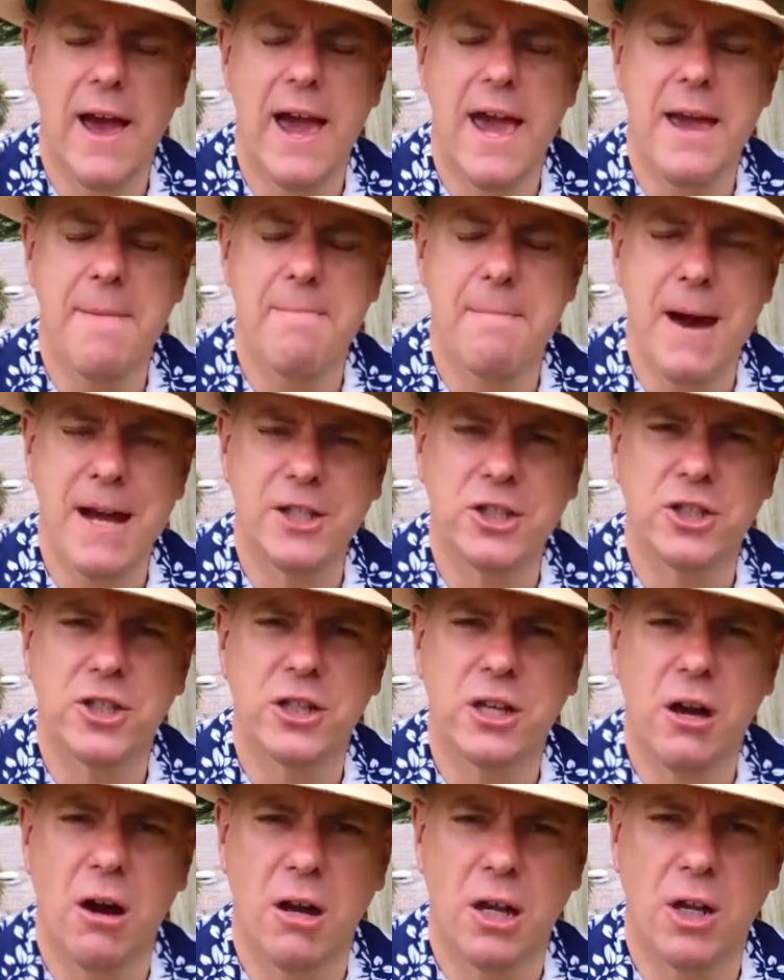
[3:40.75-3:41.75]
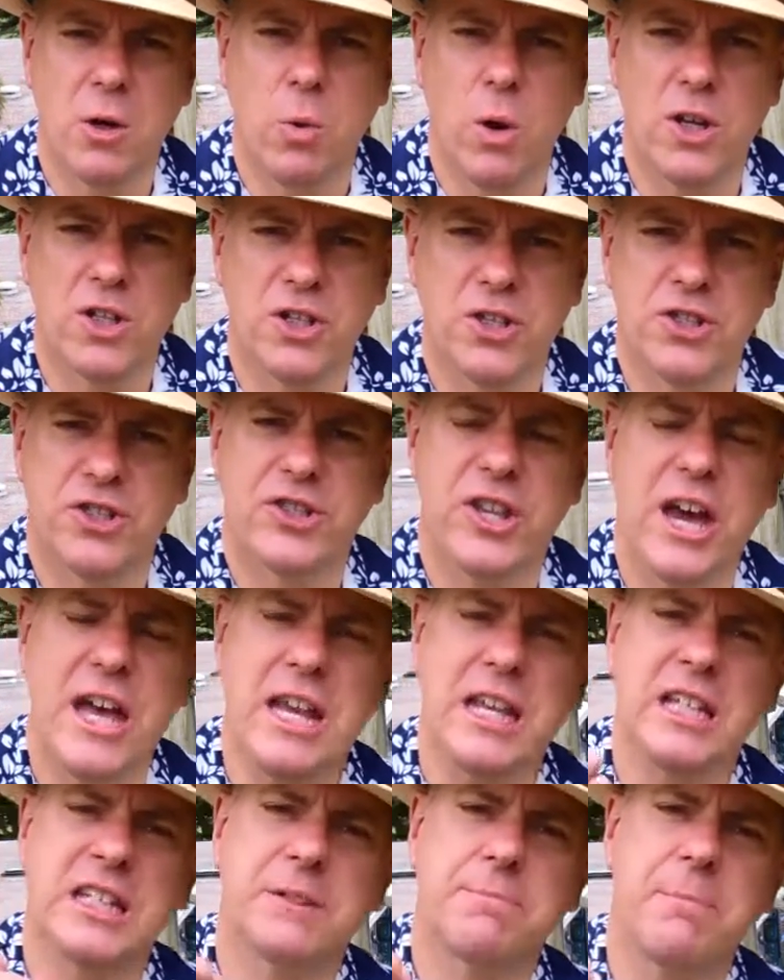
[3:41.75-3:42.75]
Imagine the kind of questions they'd
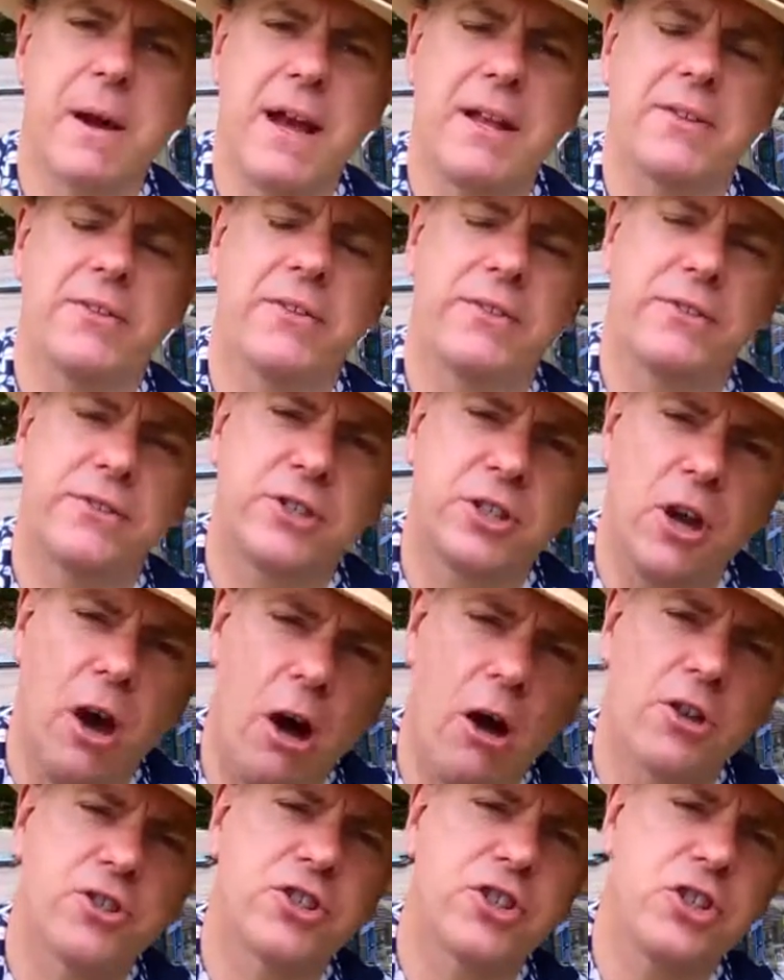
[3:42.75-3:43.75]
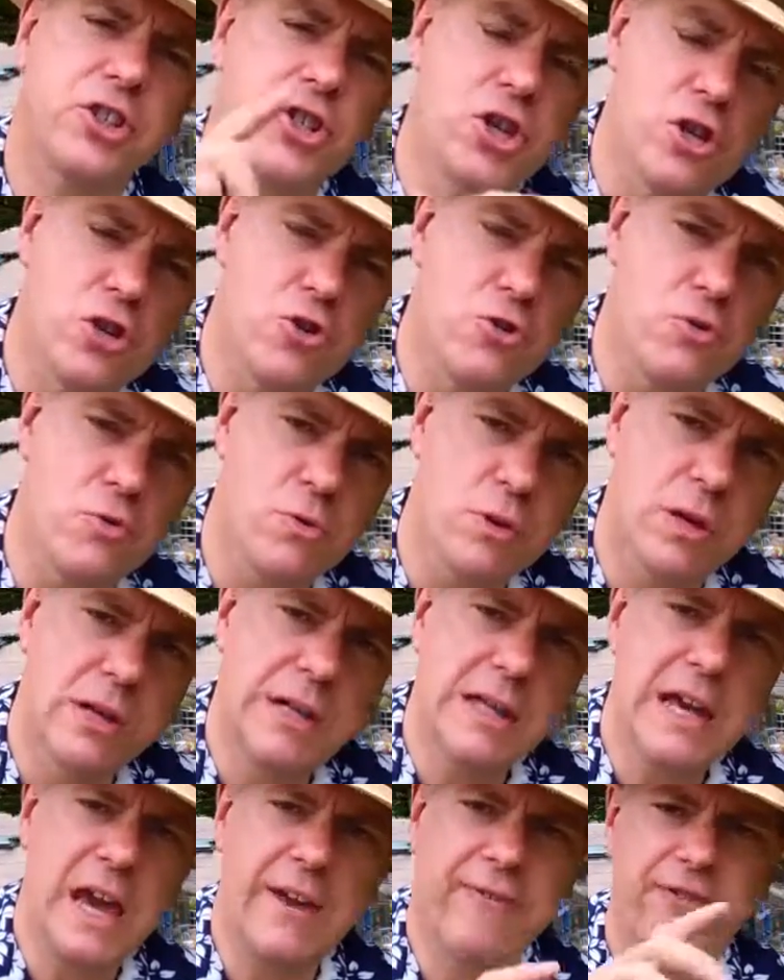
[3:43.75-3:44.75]
expect to ask you
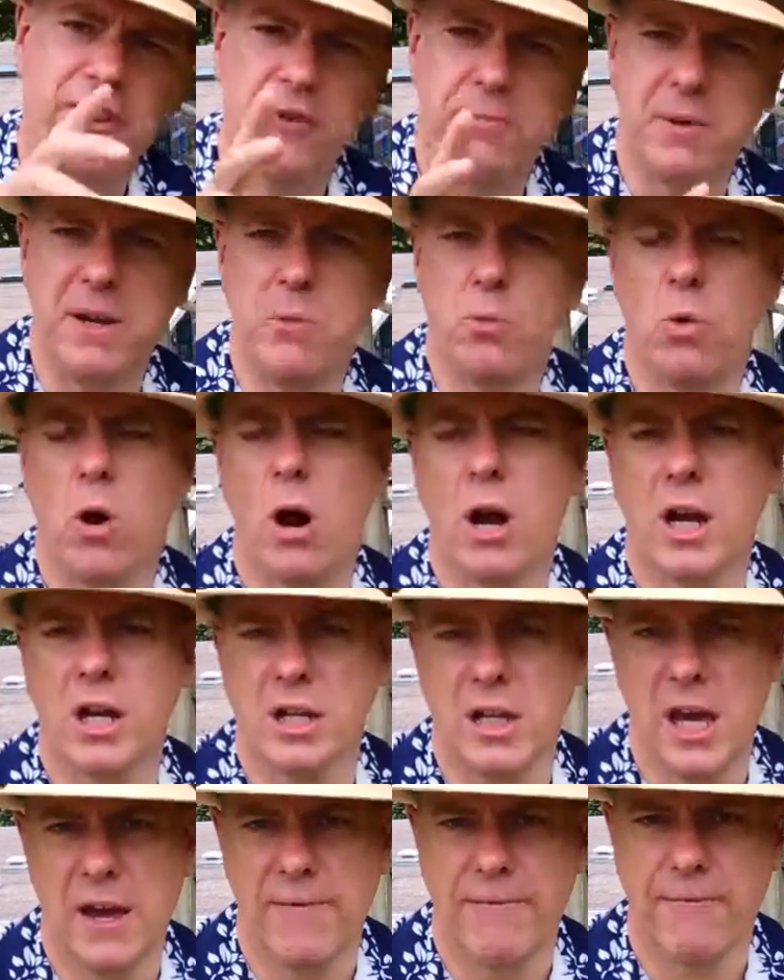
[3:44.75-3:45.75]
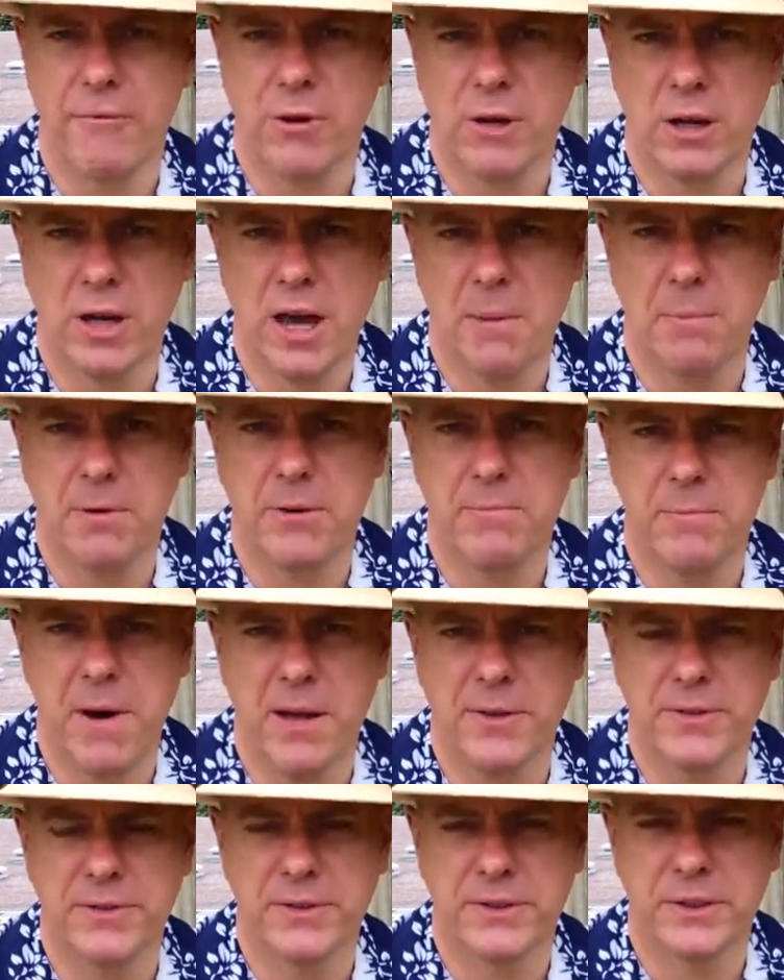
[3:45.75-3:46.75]
if you've been working there for a couple of
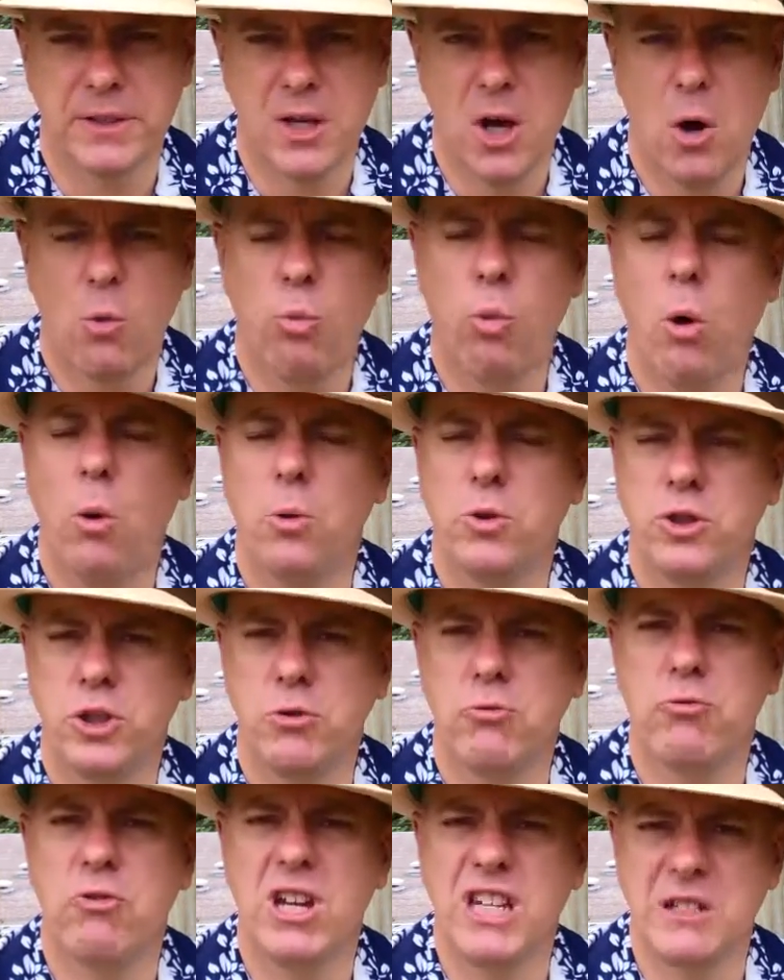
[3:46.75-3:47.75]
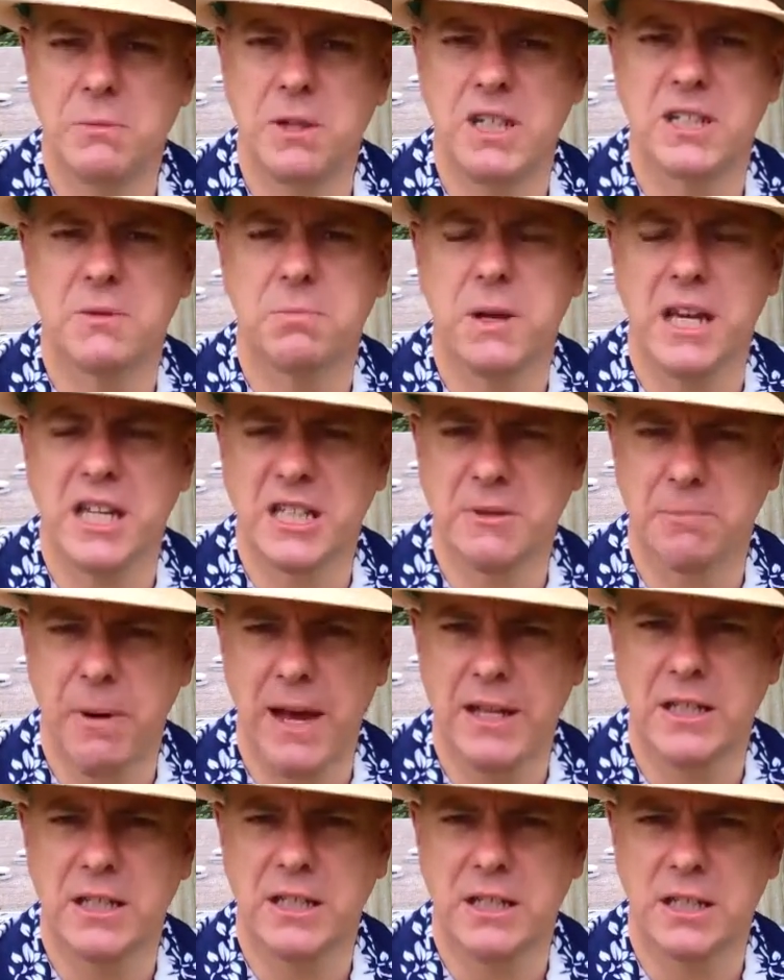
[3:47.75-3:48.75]
months. What would you reasonably be
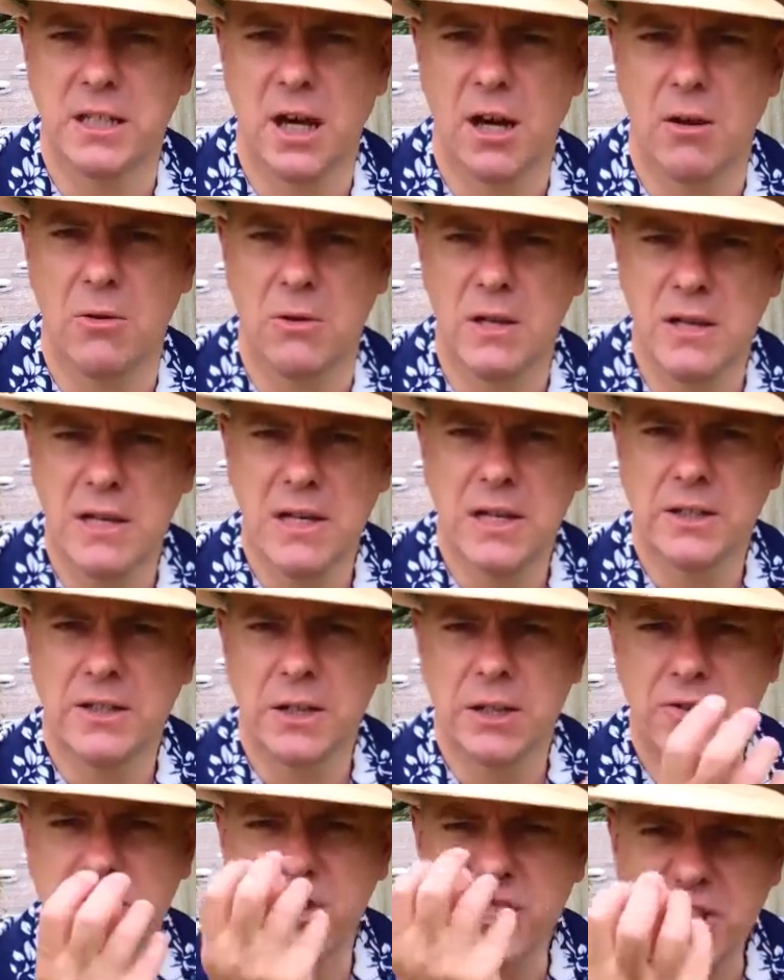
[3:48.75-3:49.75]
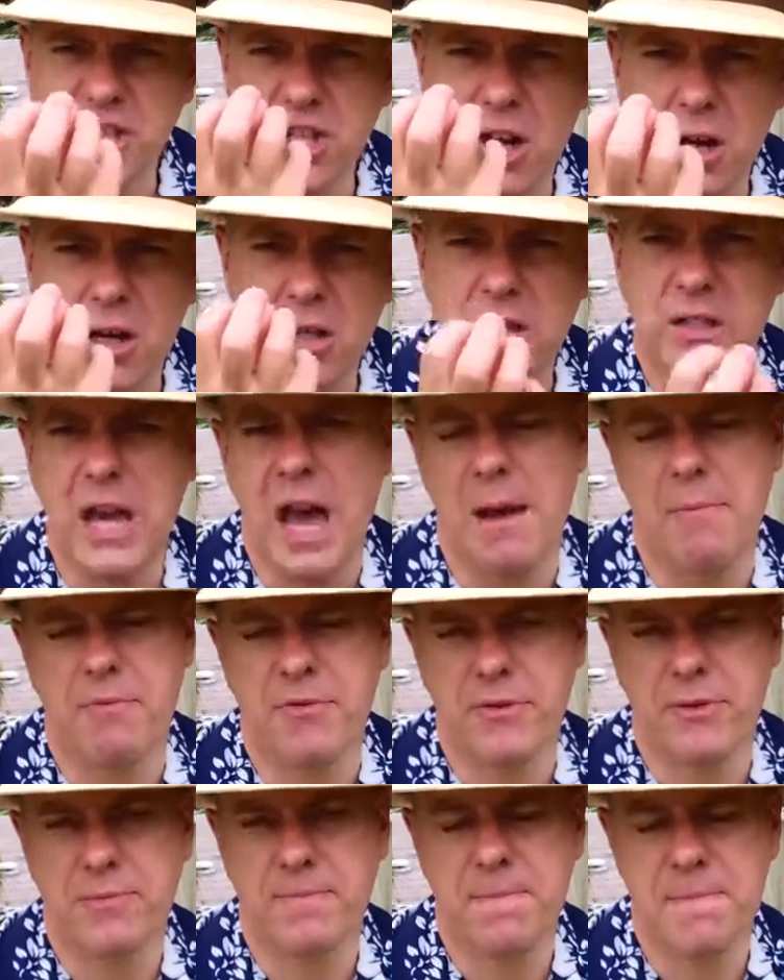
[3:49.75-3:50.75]
expected to know? So it's this kind of
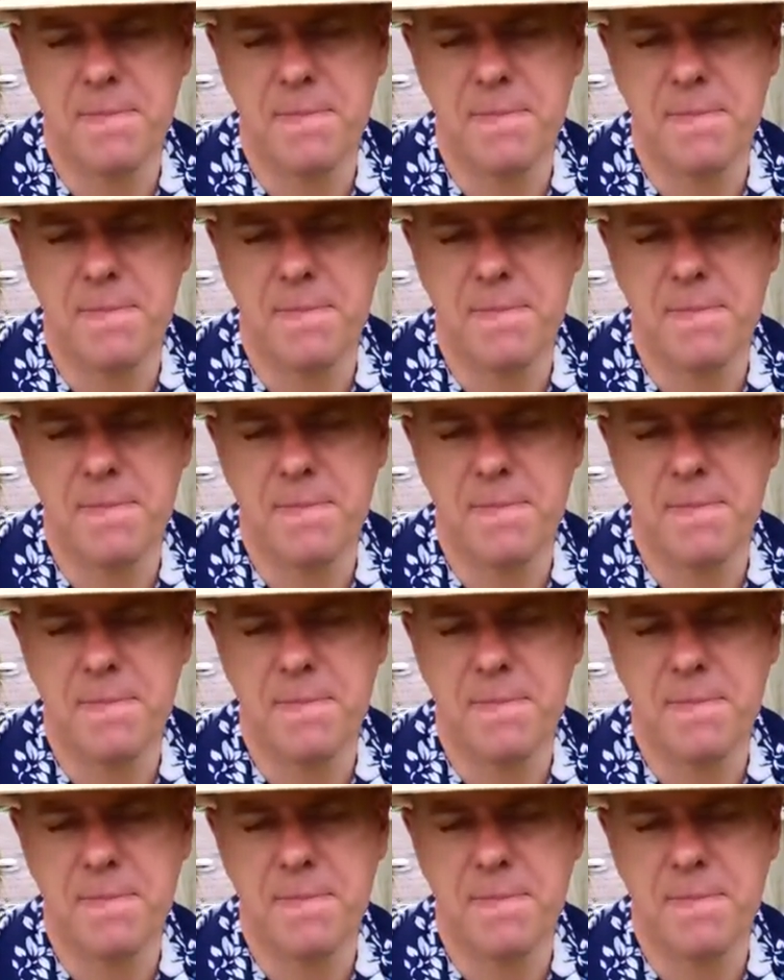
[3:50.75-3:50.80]
depth.